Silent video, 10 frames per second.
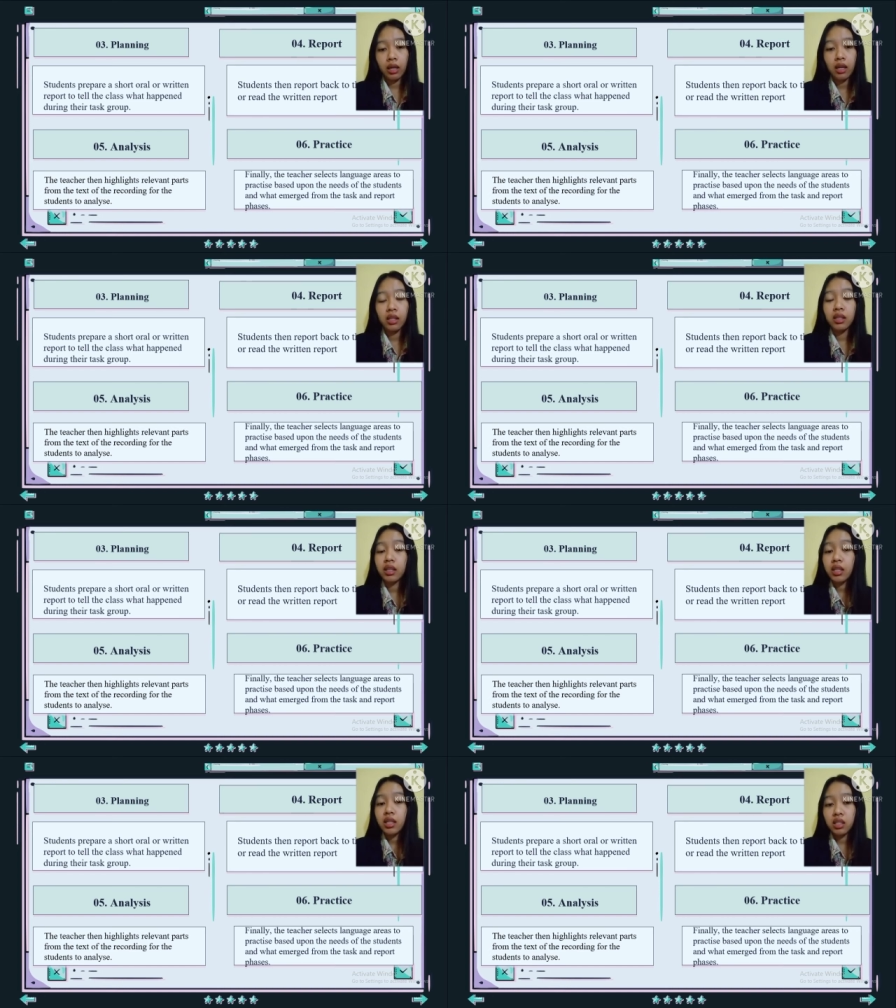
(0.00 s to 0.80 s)
The
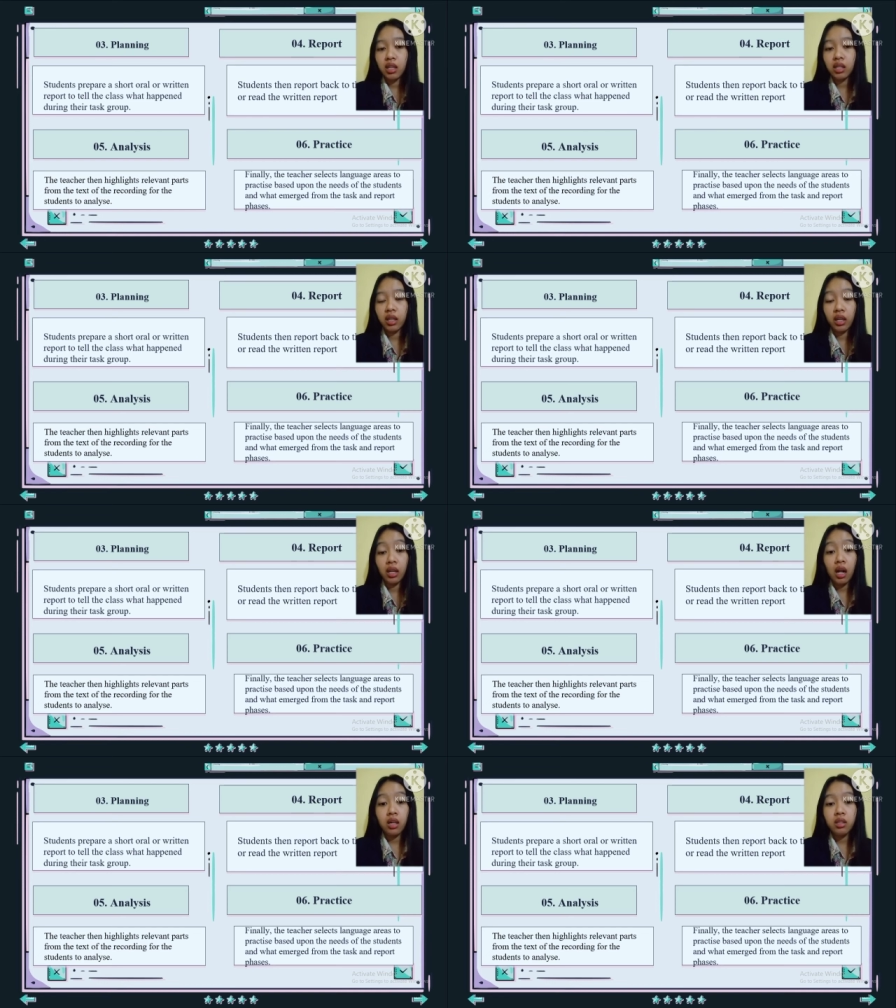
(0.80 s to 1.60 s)
teacher can
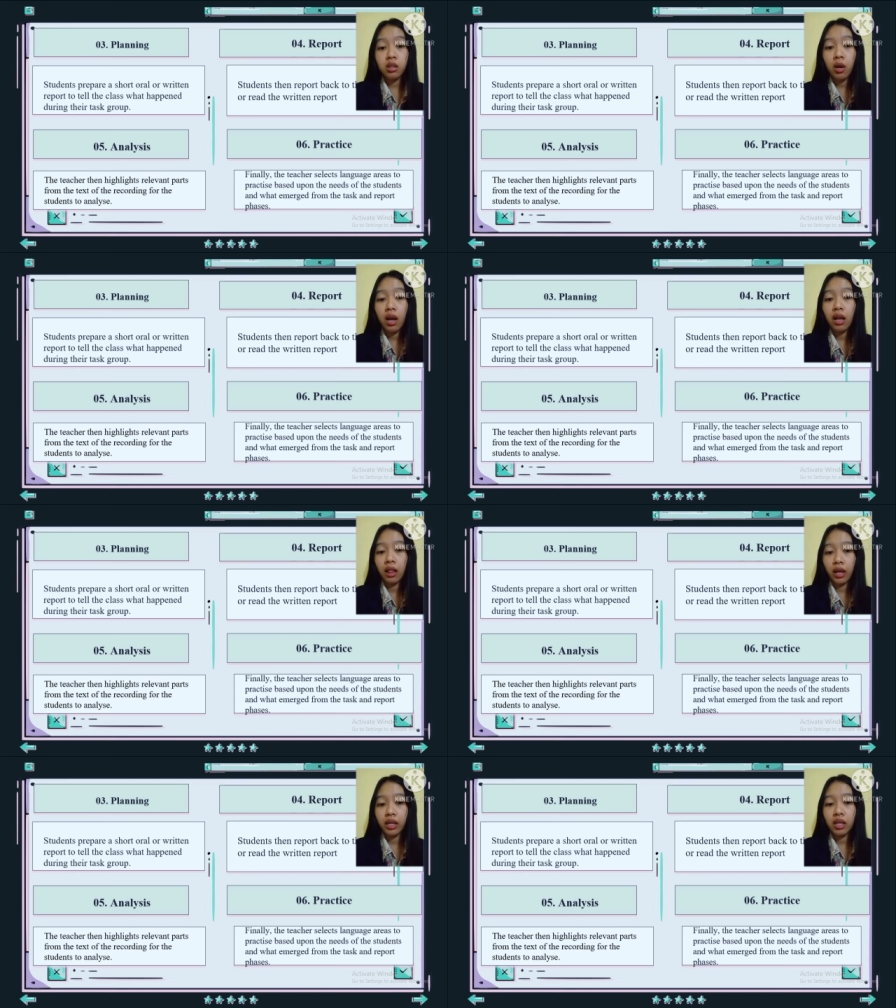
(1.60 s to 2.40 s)
also
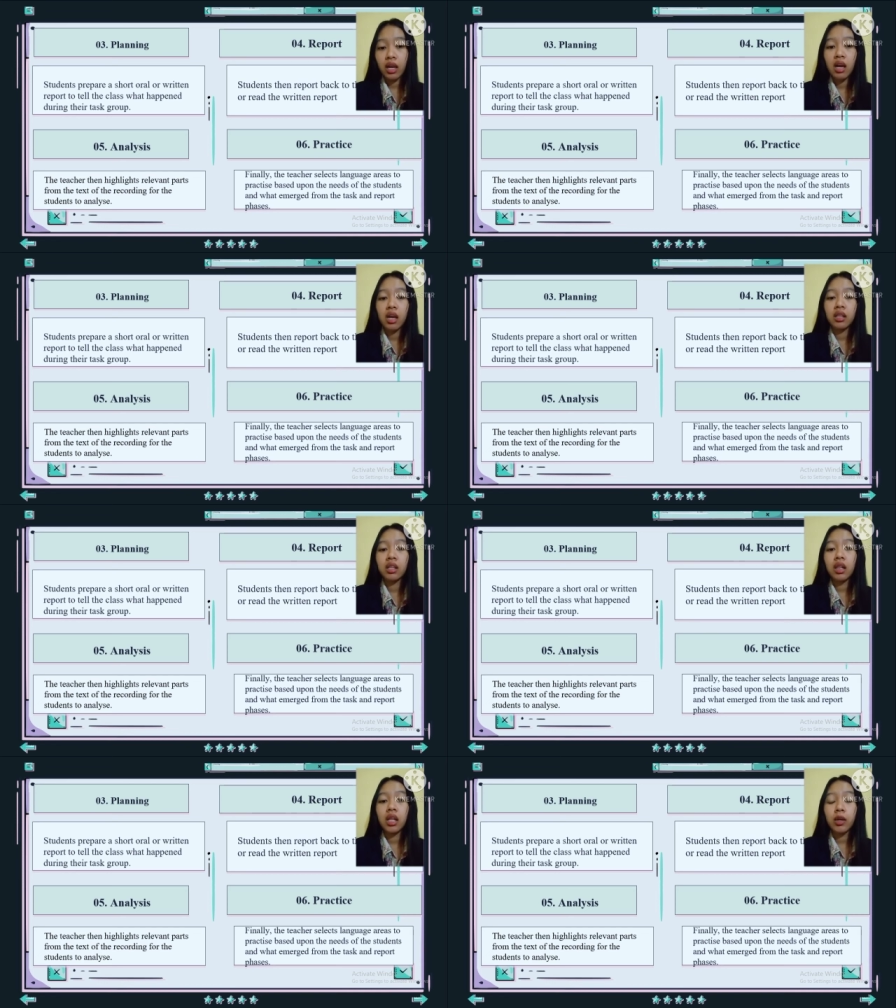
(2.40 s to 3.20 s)
highlight the
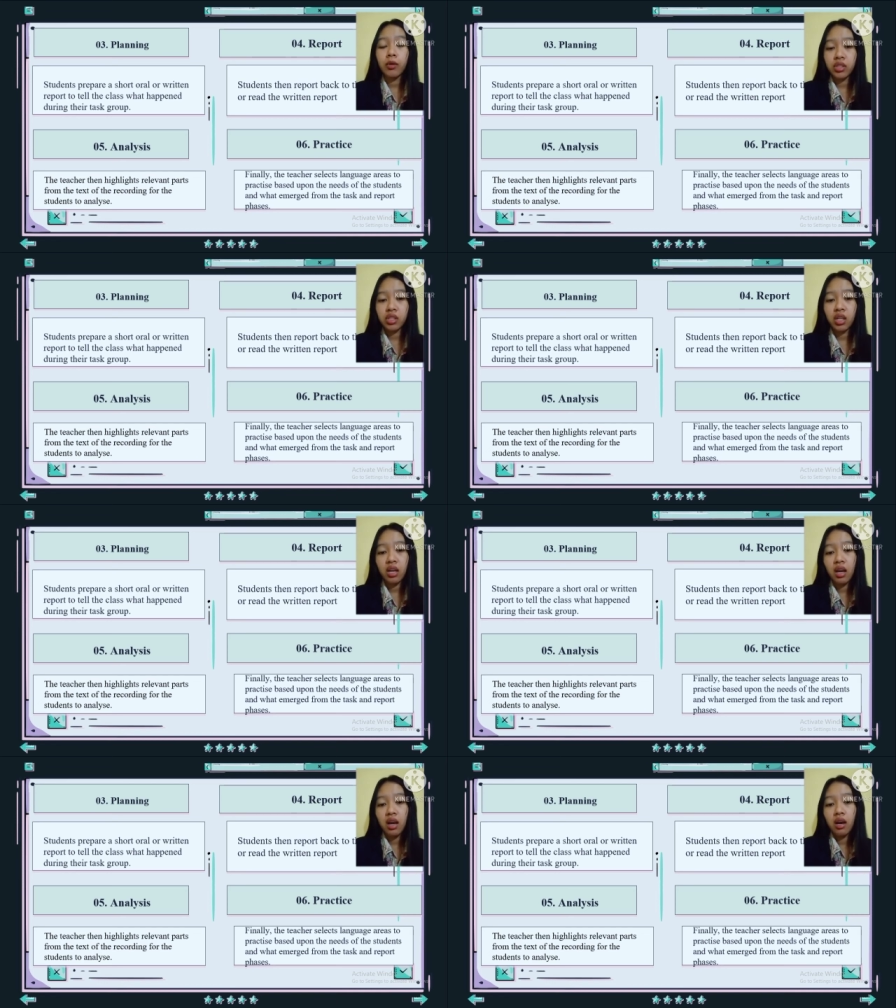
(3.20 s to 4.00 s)
language
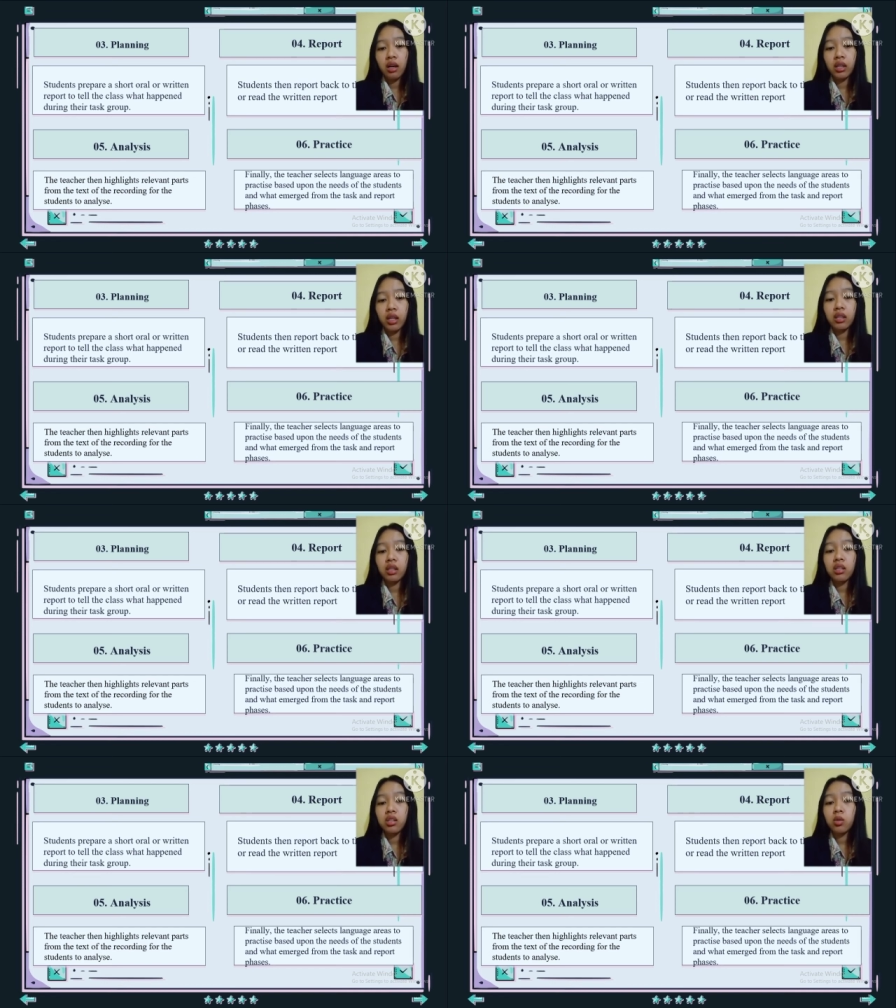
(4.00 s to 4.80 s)
that the
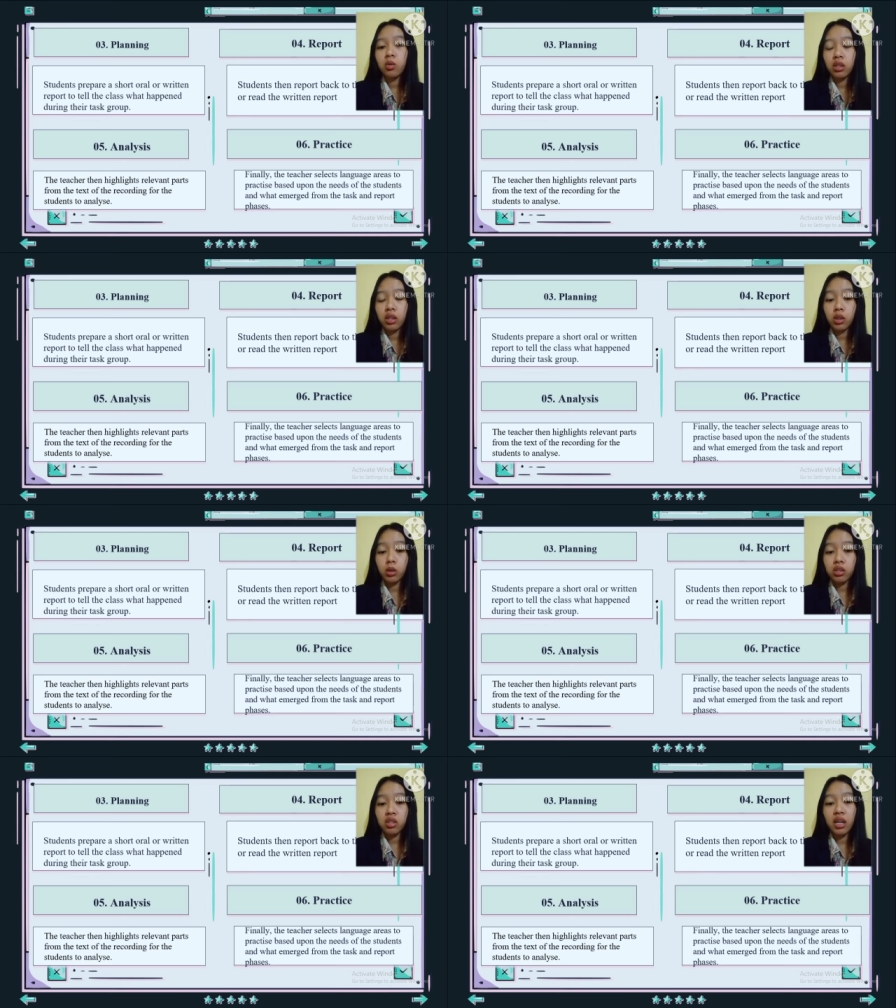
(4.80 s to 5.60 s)
student
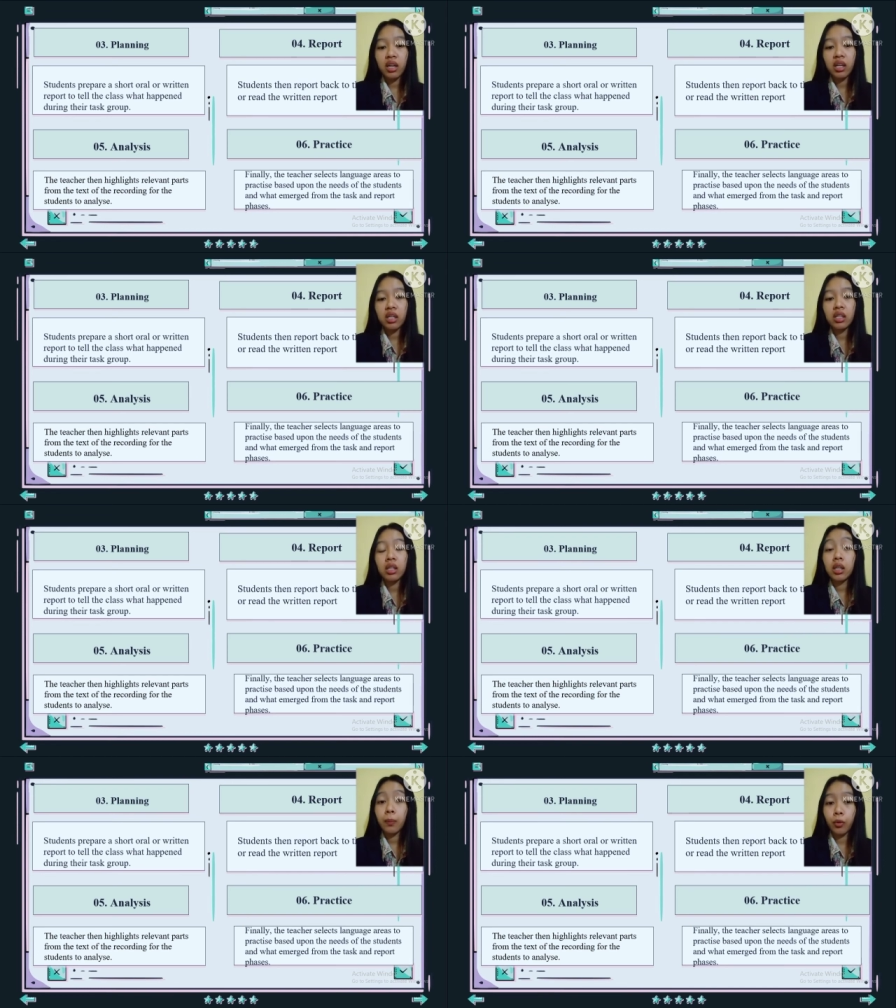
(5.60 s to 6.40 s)
used during the
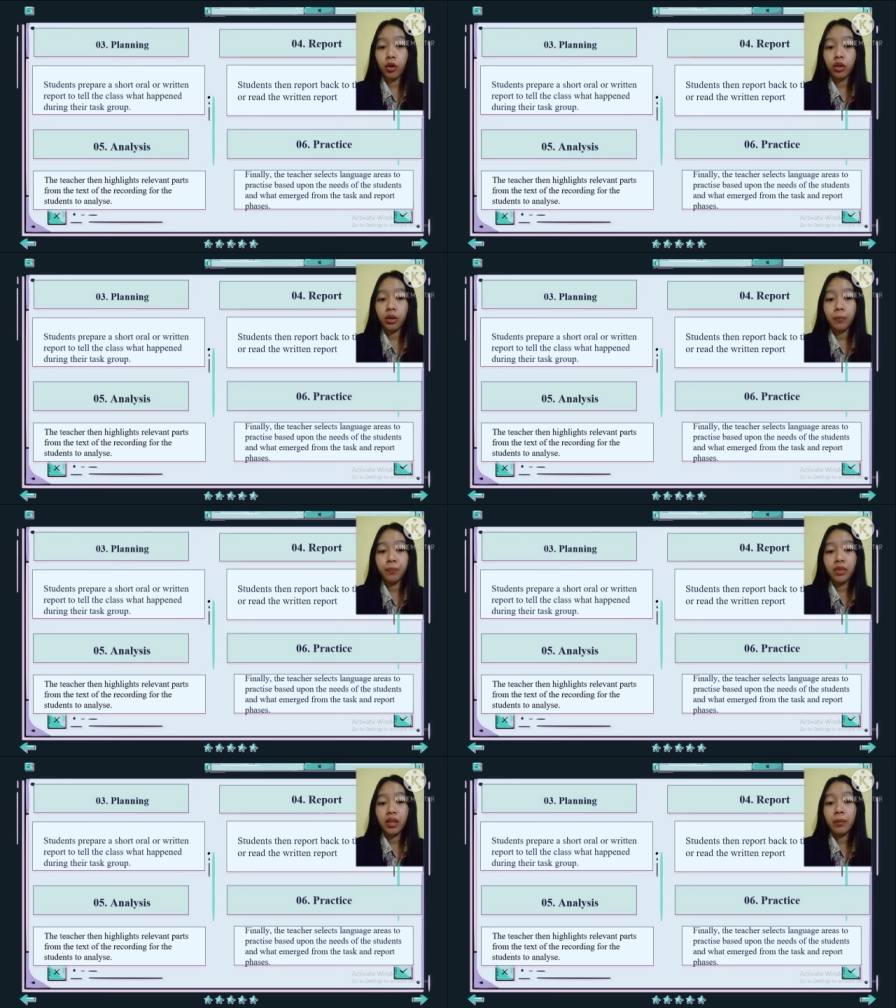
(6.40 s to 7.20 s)
report
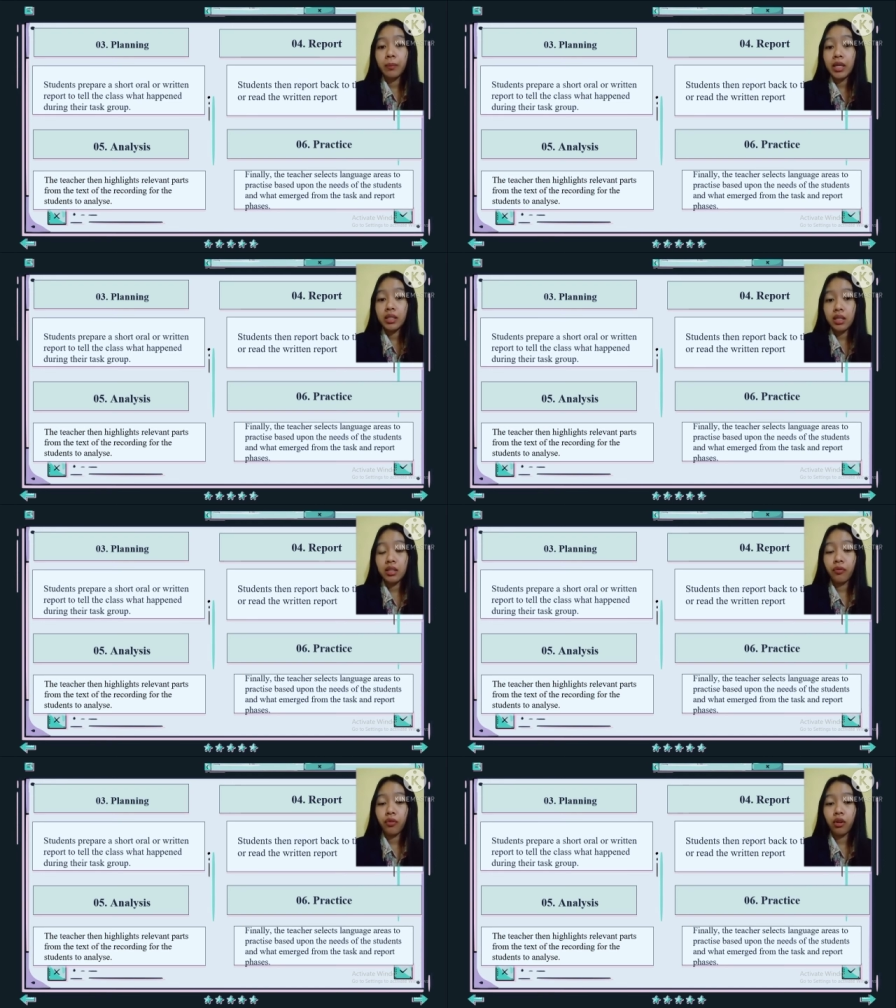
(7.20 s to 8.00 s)
basis
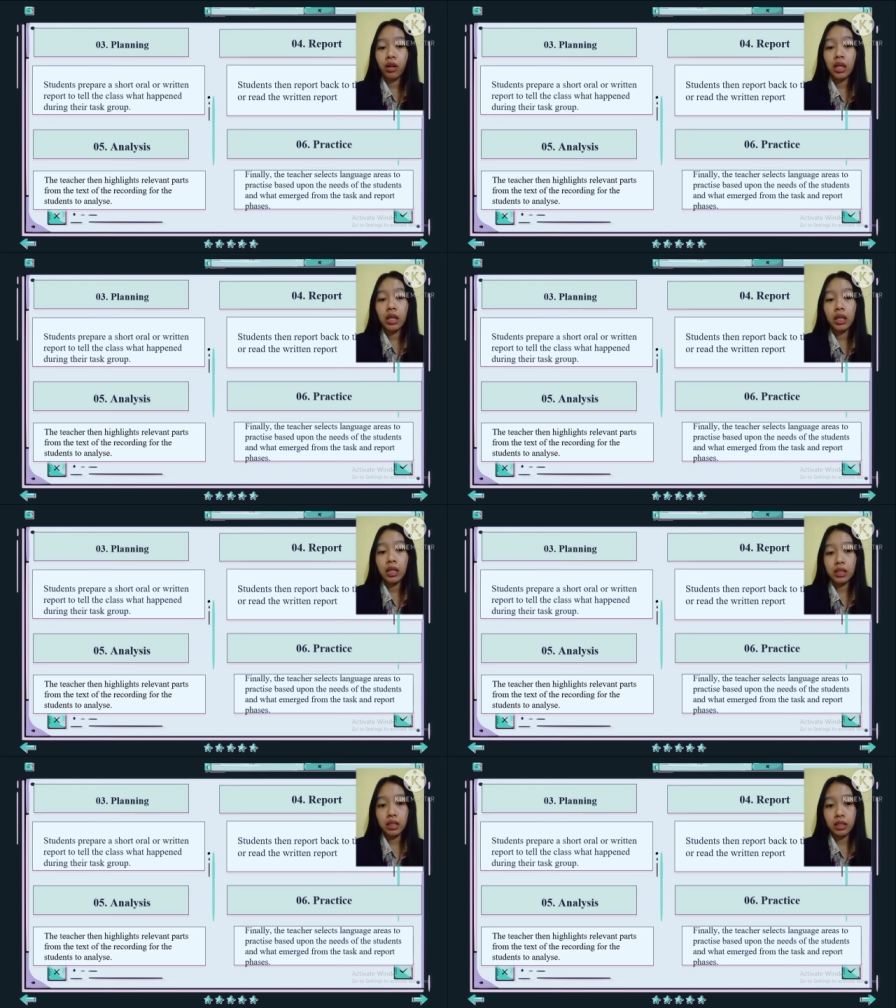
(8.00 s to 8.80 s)
for
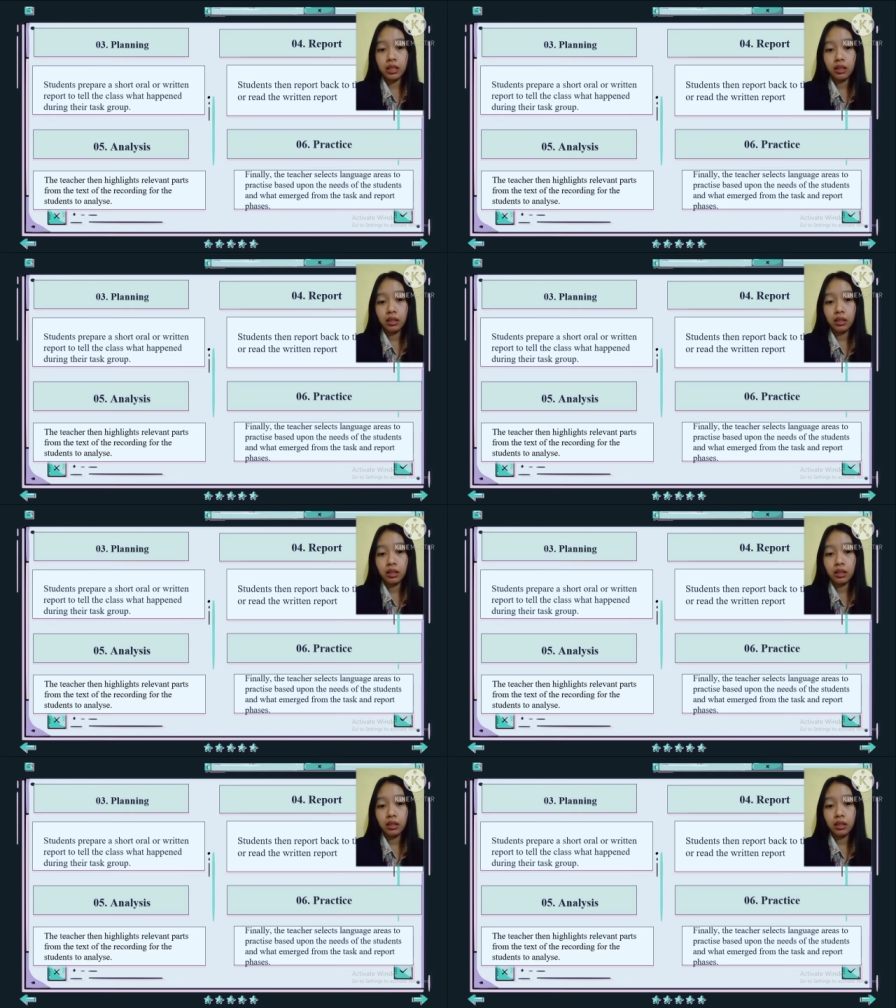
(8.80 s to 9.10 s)
analysis.